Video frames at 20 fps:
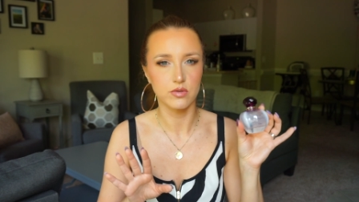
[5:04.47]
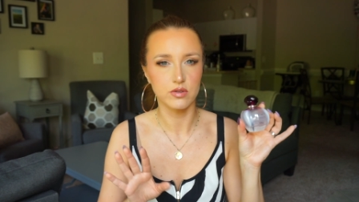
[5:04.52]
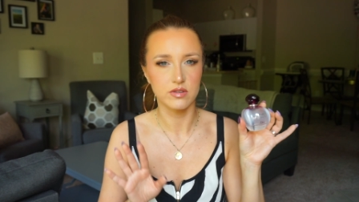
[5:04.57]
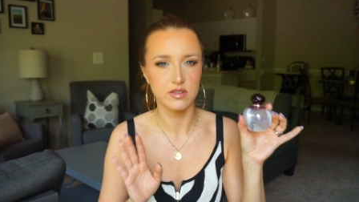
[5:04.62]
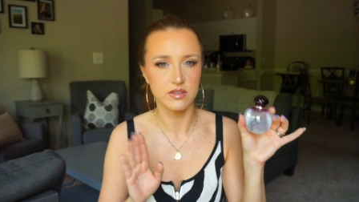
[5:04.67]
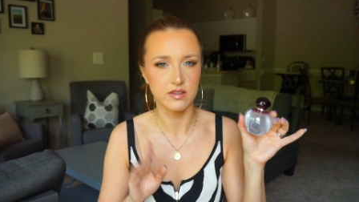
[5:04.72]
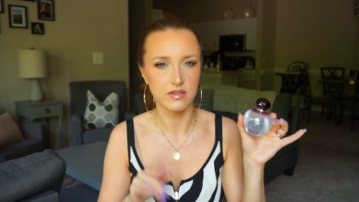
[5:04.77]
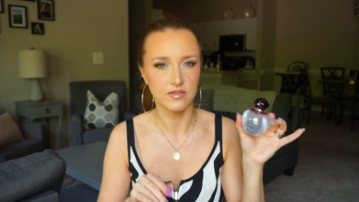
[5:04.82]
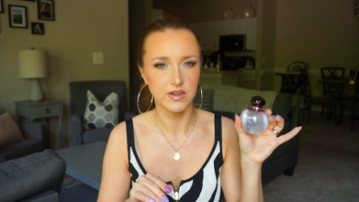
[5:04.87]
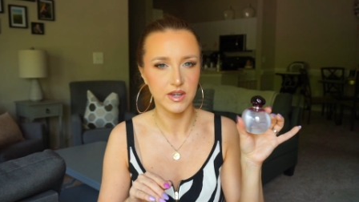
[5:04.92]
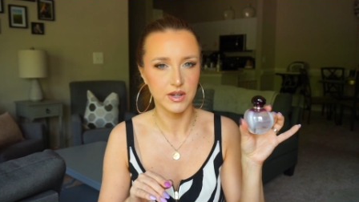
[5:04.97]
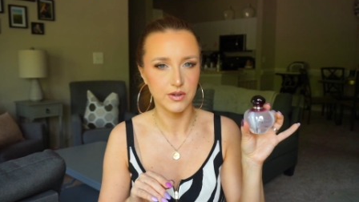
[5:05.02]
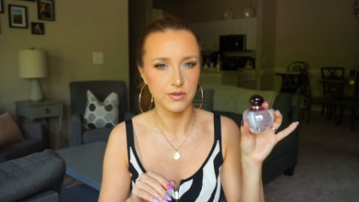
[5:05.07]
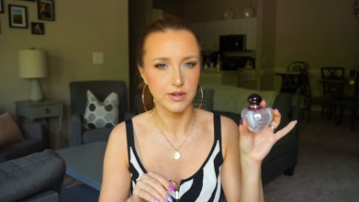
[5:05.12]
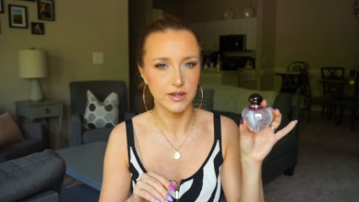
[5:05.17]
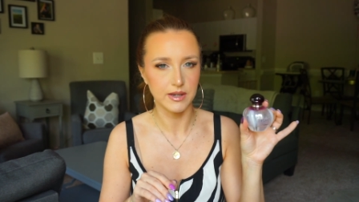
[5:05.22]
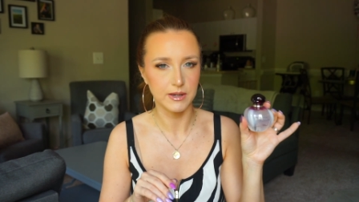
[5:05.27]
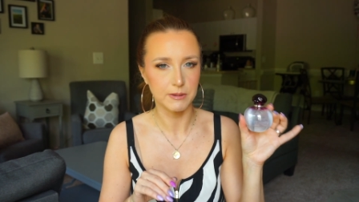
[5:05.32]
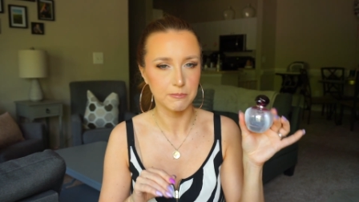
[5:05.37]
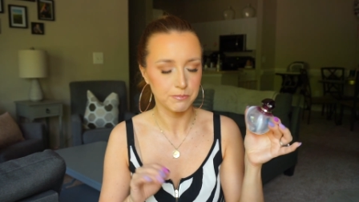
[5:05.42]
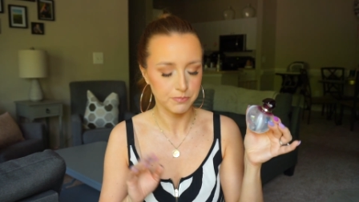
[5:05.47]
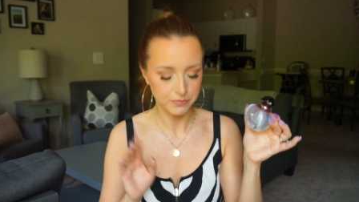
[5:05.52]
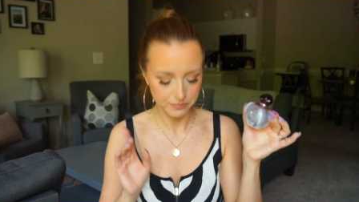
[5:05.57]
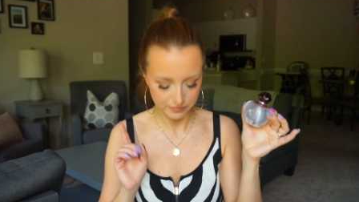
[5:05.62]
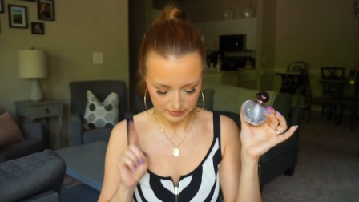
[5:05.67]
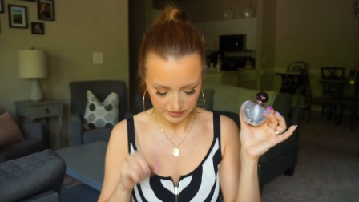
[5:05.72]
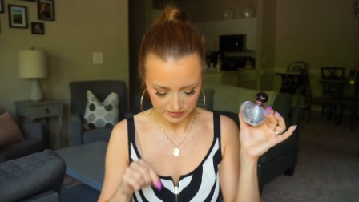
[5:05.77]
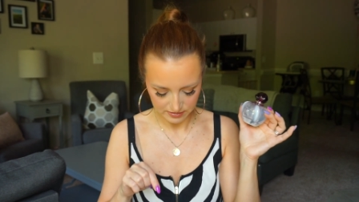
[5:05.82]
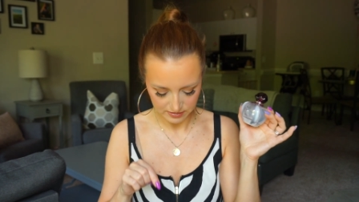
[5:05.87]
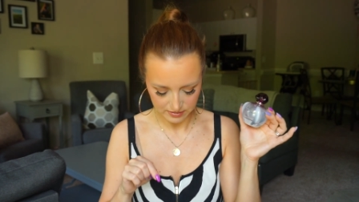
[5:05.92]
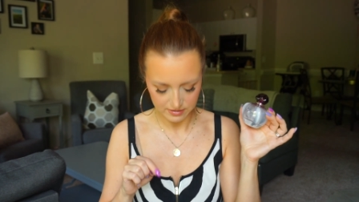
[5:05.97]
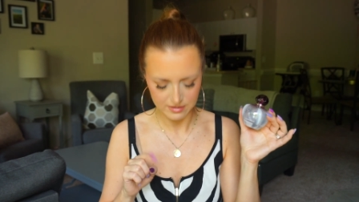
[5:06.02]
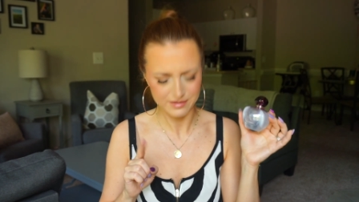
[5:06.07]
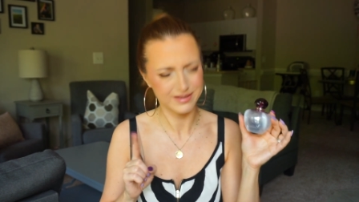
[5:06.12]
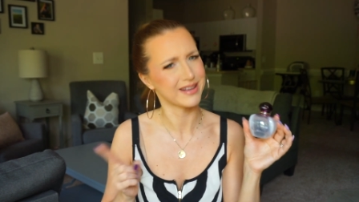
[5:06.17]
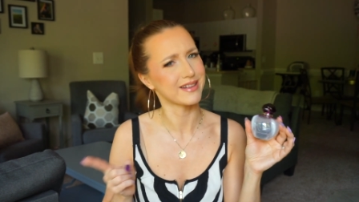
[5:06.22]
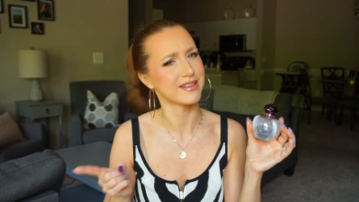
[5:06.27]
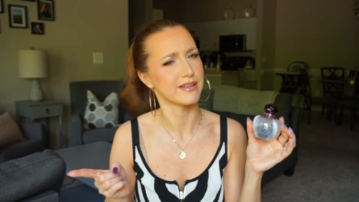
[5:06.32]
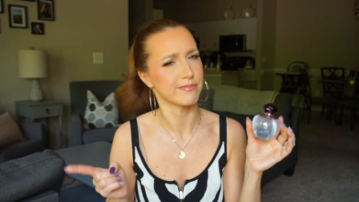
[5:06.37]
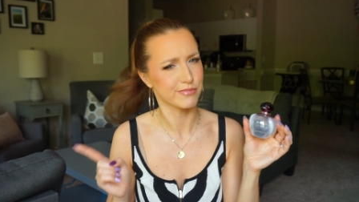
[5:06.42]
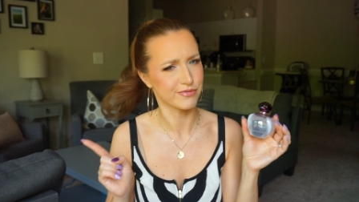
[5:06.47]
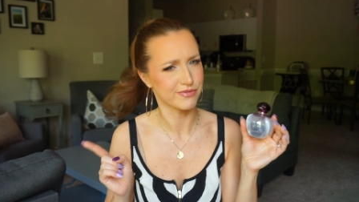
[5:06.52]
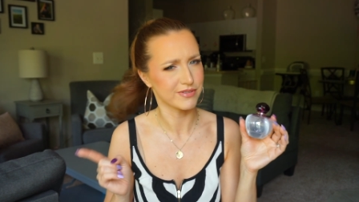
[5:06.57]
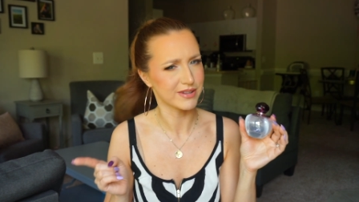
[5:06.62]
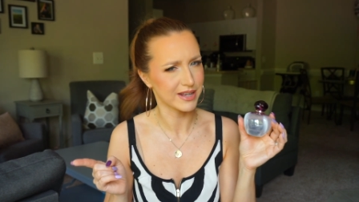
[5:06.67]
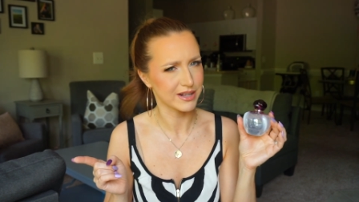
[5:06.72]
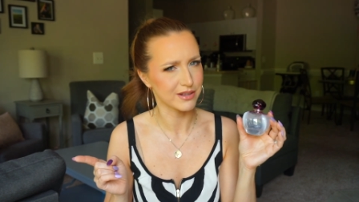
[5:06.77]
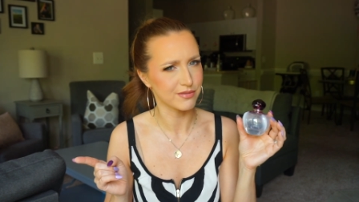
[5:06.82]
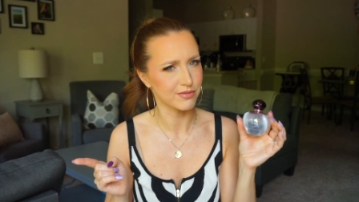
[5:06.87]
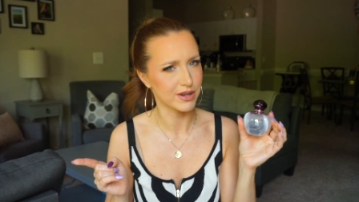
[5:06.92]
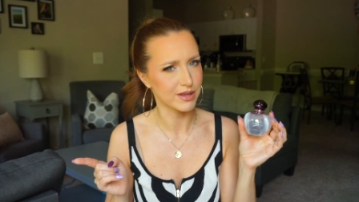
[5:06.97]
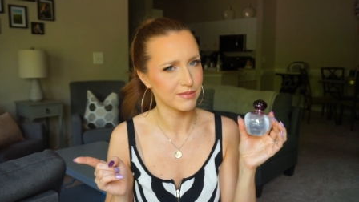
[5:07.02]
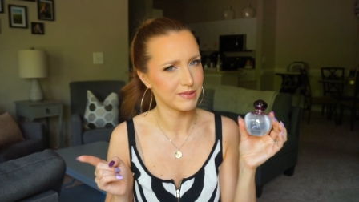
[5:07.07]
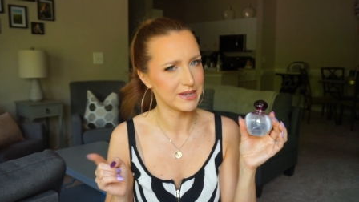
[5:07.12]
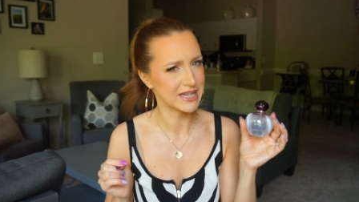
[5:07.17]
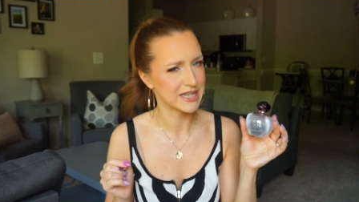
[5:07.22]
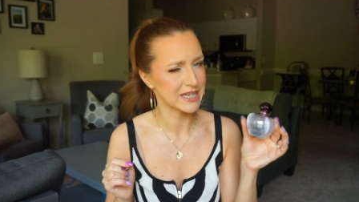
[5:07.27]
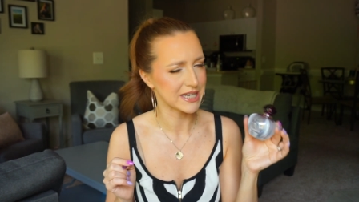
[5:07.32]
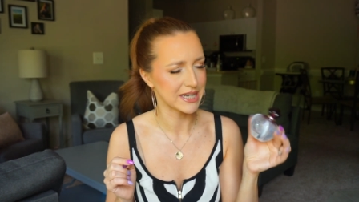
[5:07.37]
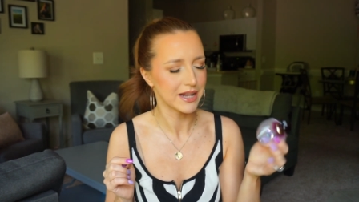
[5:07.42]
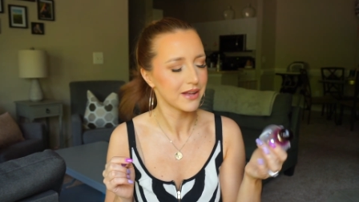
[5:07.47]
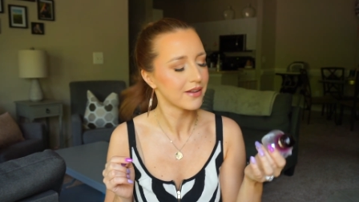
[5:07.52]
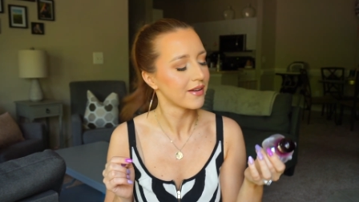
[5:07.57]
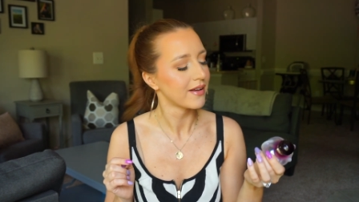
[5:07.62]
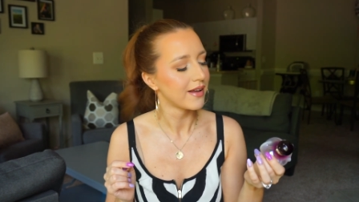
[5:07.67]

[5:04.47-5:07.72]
ones, they're very, uh, except for the next one I mentioned,